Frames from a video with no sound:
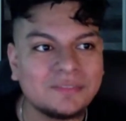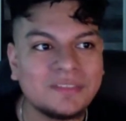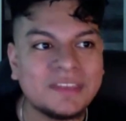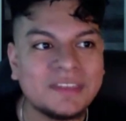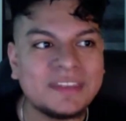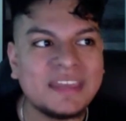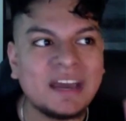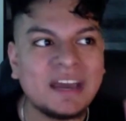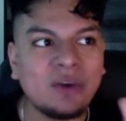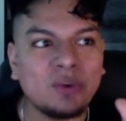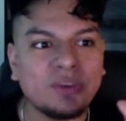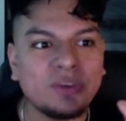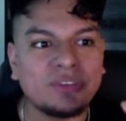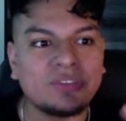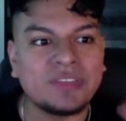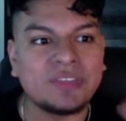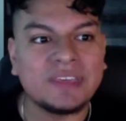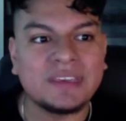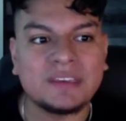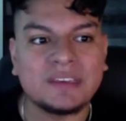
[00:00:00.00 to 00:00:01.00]
and now we
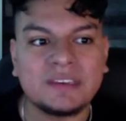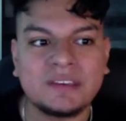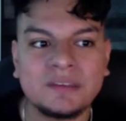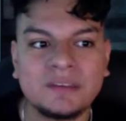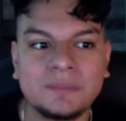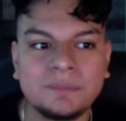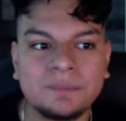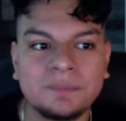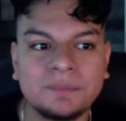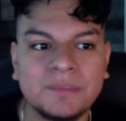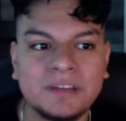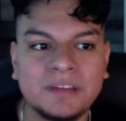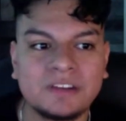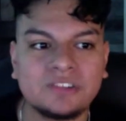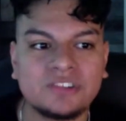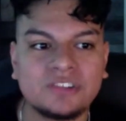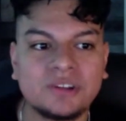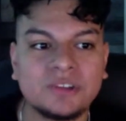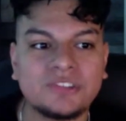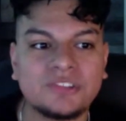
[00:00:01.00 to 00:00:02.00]
think, I'm going to
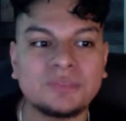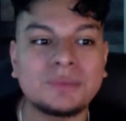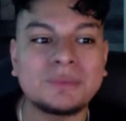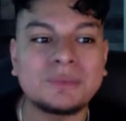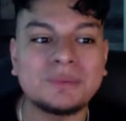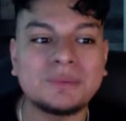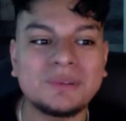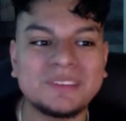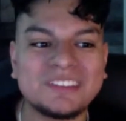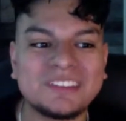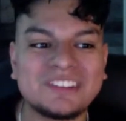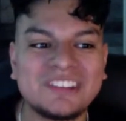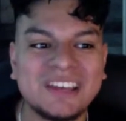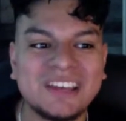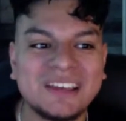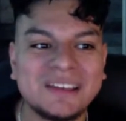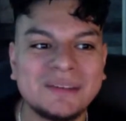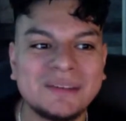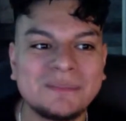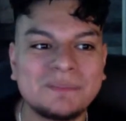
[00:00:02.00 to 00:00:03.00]
shout out some people in the
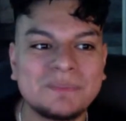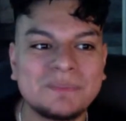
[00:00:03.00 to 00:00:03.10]
chat.